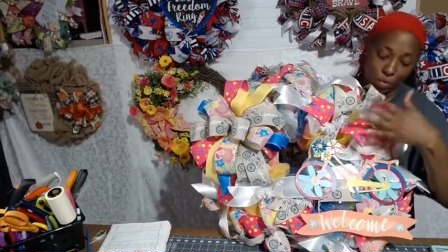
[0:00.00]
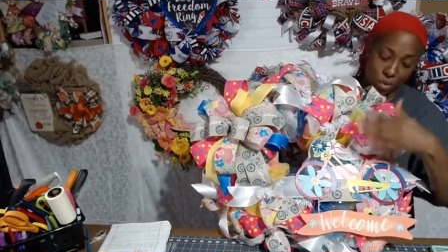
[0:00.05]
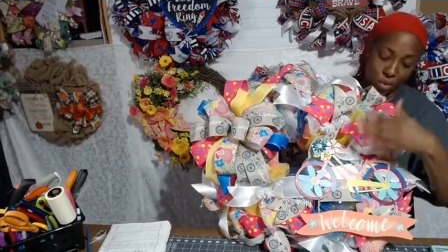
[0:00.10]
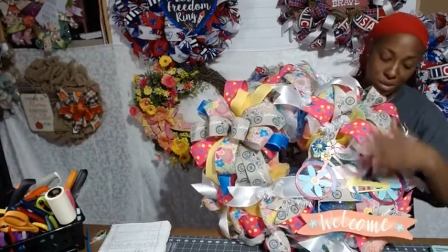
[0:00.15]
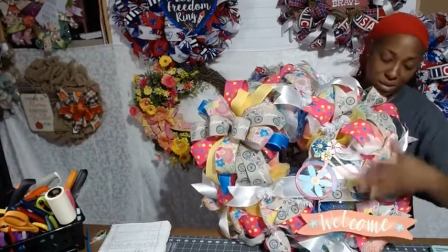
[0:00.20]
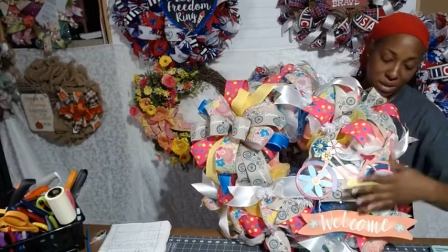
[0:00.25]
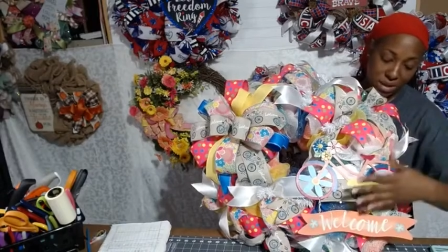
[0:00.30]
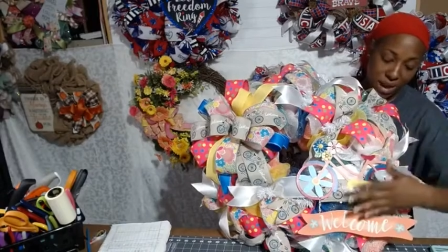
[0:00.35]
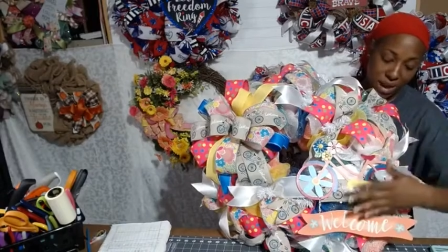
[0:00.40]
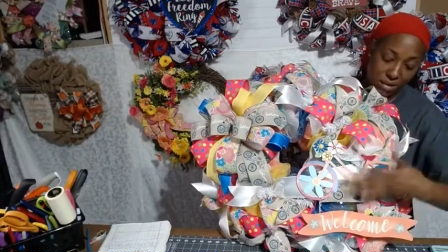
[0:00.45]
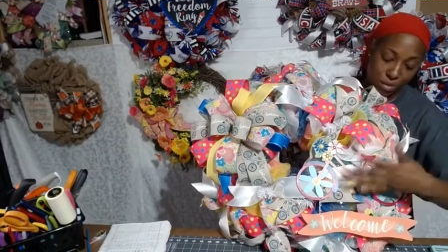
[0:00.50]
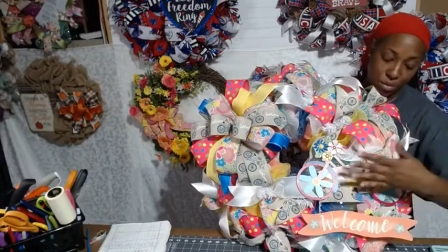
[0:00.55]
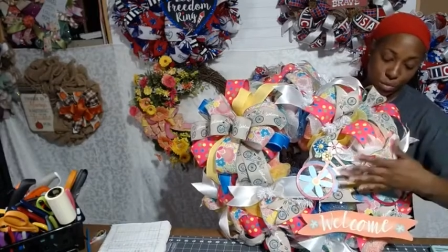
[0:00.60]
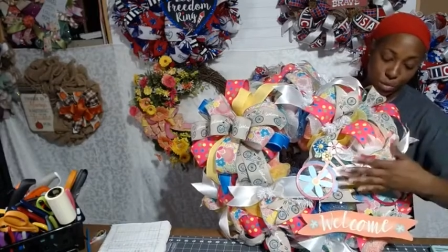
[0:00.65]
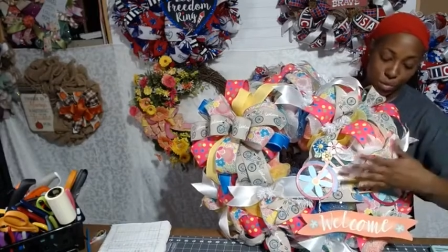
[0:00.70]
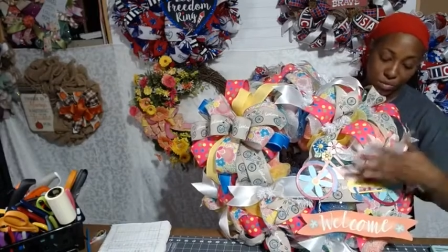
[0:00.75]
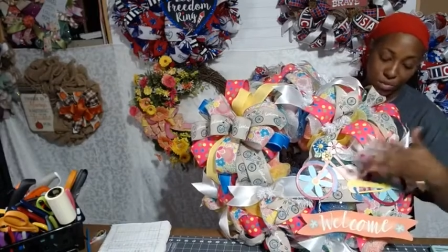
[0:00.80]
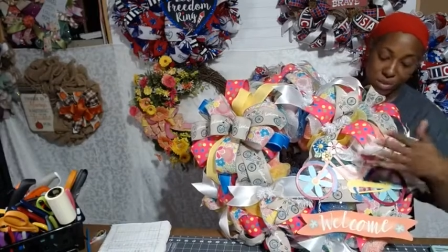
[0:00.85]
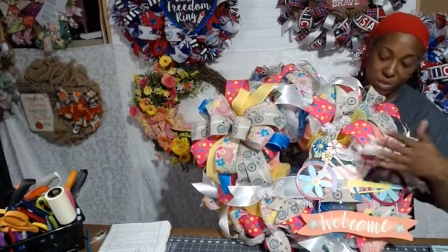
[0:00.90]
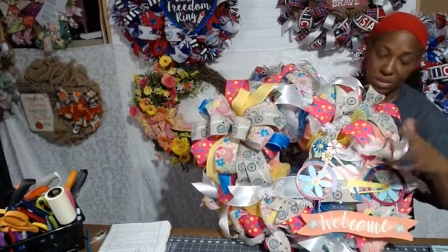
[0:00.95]
Once I had to
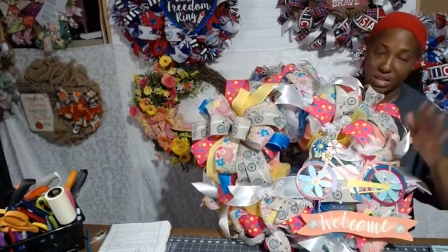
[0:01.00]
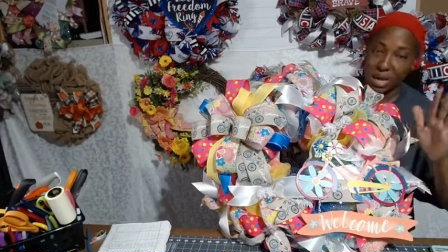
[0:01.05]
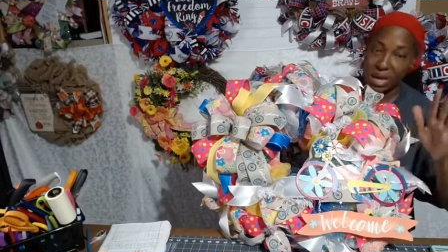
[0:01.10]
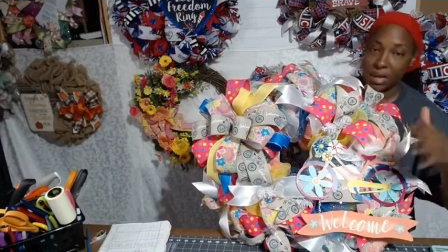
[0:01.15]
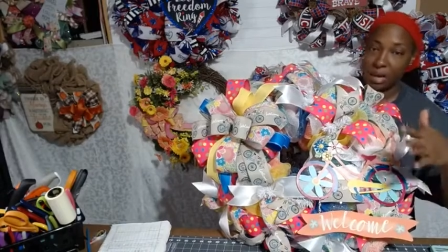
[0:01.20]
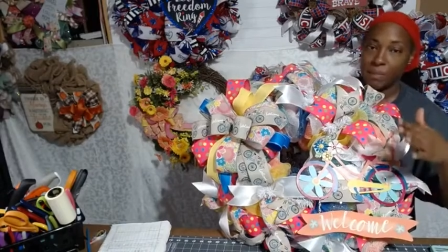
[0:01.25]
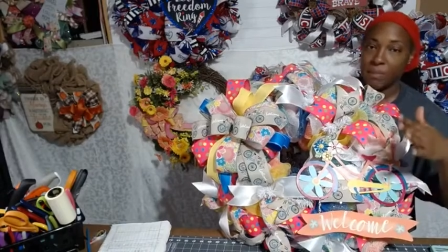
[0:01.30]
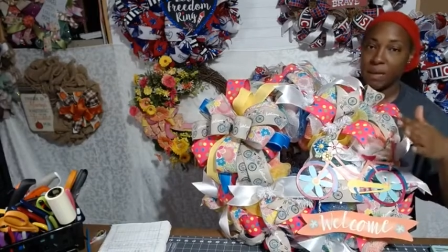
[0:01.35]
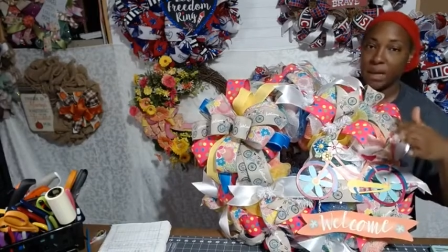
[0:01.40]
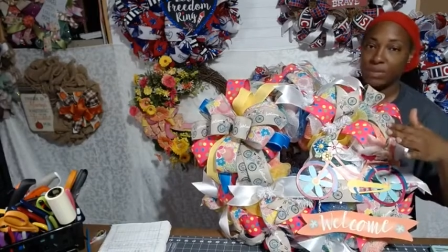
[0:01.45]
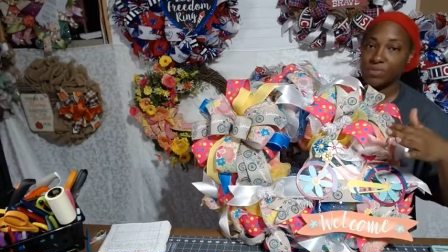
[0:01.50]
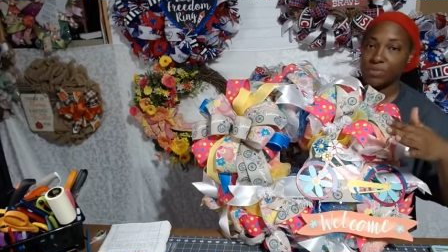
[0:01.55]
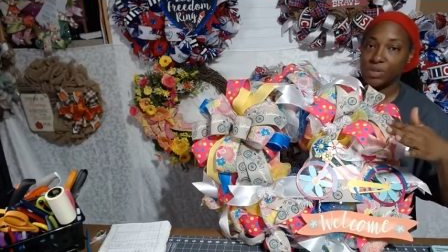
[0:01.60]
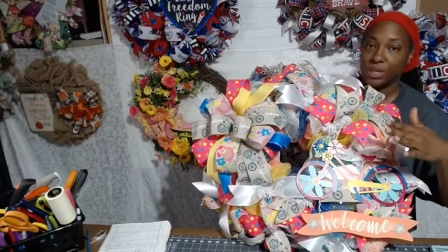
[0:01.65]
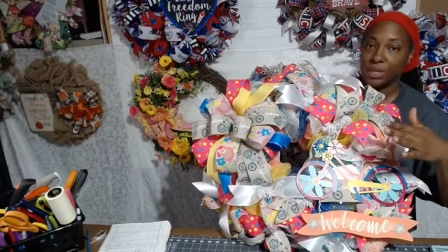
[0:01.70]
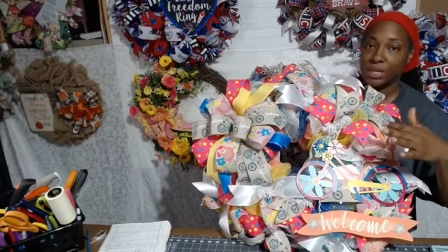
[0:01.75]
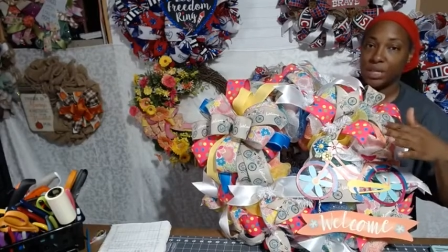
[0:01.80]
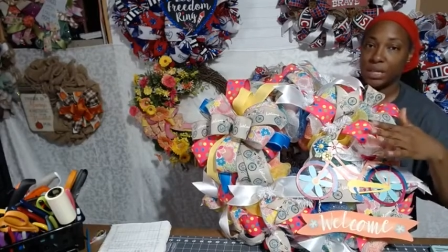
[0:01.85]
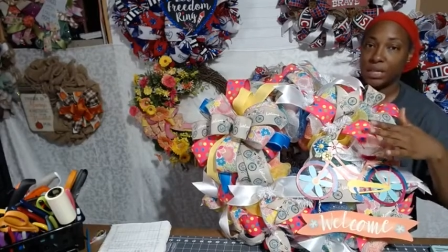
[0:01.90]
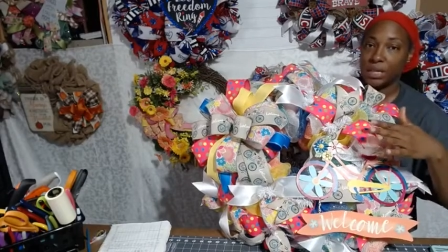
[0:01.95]
move the sign up, I
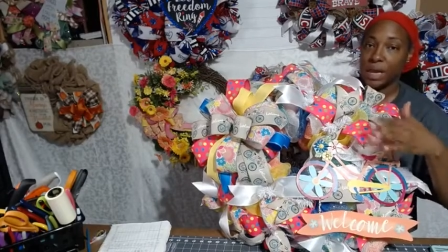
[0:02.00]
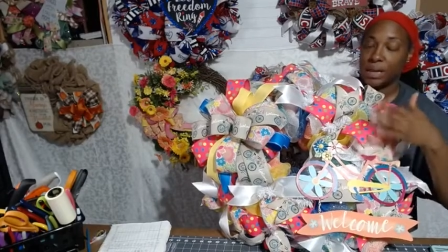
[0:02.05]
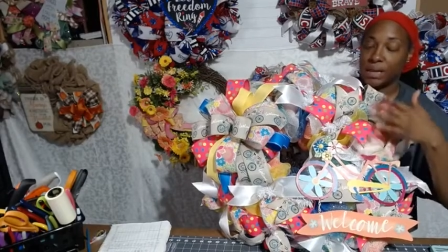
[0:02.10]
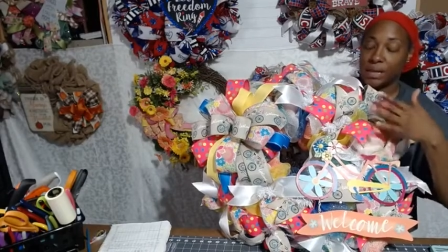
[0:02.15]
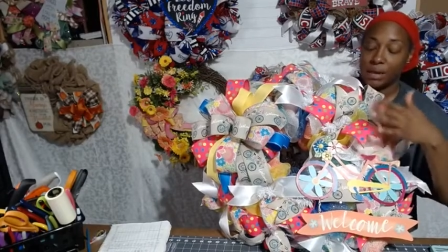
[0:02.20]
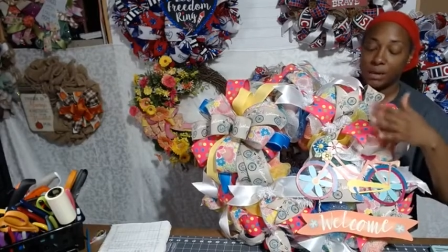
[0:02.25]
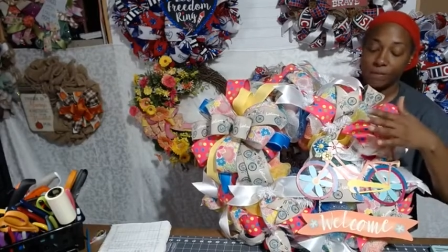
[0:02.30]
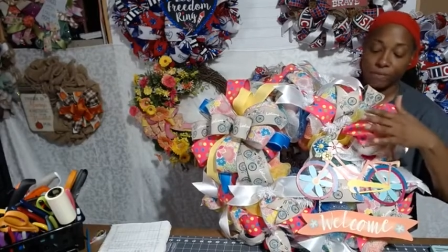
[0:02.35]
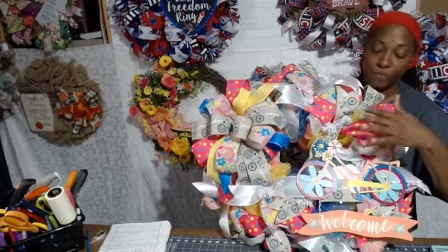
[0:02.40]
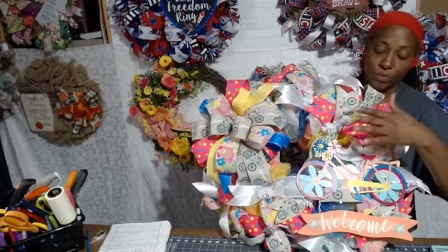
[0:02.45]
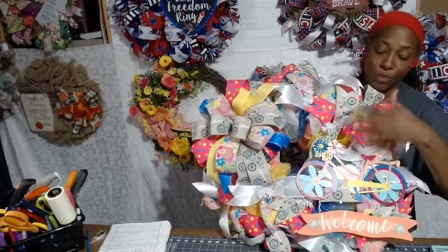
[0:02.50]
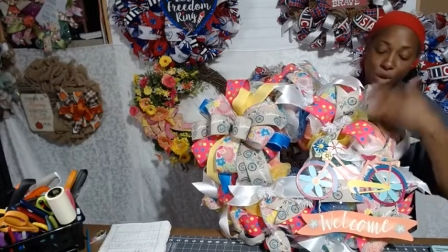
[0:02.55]
really didn't like it.